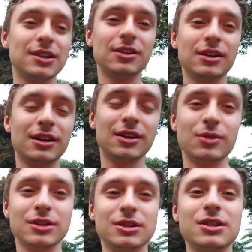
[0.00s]
So, uh,
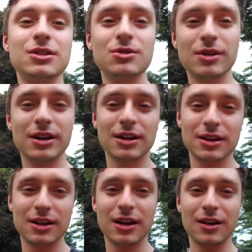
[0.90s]
we'll see you
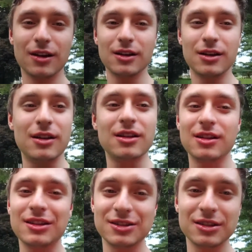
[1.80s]
when Aaron
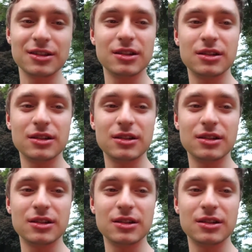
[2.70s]
gets here.